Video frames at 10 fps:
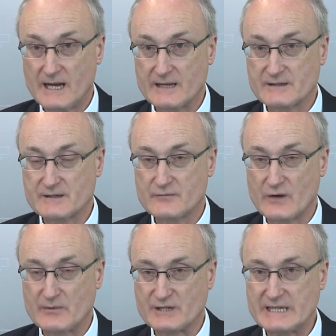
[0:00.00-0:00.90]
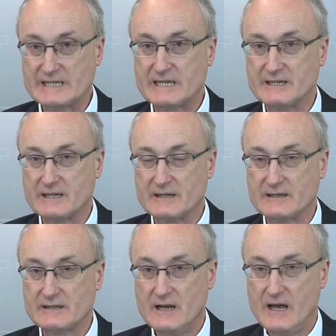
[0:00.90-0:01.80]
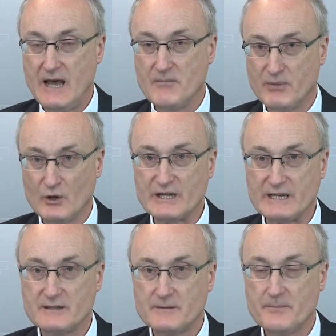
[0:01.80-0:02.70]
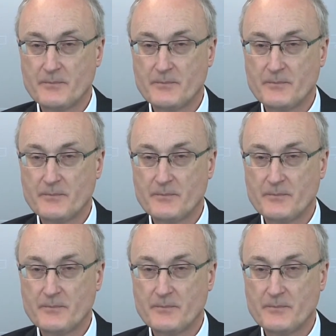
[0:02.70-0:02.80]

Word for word: as represented and embodied